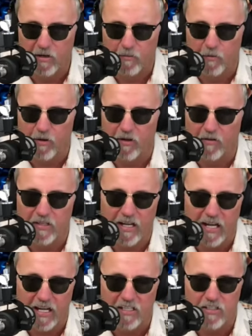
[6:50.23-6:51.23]
We're on
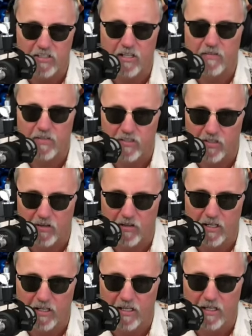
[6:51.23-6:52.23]
the edge of
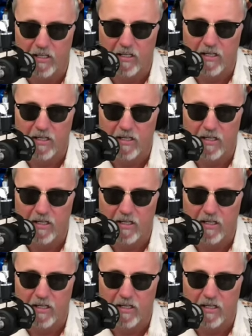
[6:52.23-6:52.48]
eternity.